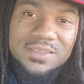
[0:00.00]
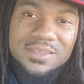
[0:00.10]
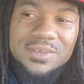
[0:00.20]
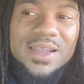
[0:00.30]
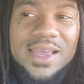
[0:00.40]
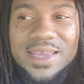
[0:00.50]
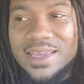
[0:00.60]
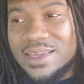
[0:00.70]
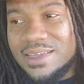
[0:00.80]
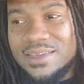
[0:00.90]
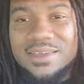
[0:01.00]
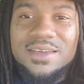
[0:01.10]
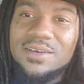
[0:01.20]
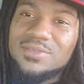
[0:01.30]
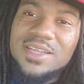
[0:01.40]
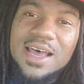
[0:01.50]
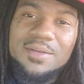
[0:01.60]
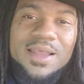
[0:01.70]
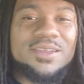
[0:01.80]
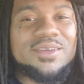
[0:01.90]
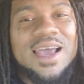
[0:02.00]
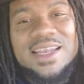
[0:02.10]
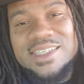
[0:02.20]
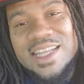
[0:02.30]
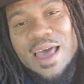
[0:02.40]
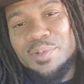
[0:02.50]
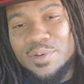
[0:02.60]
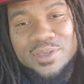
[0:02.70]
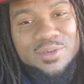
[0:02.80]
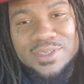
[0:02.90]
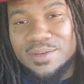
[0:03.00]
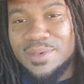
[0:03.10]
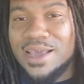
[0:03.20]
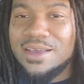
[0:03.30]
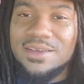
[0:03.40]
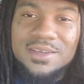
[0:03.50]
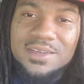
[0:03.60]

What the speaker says: So now he on top. Now you got to slap him or do something now.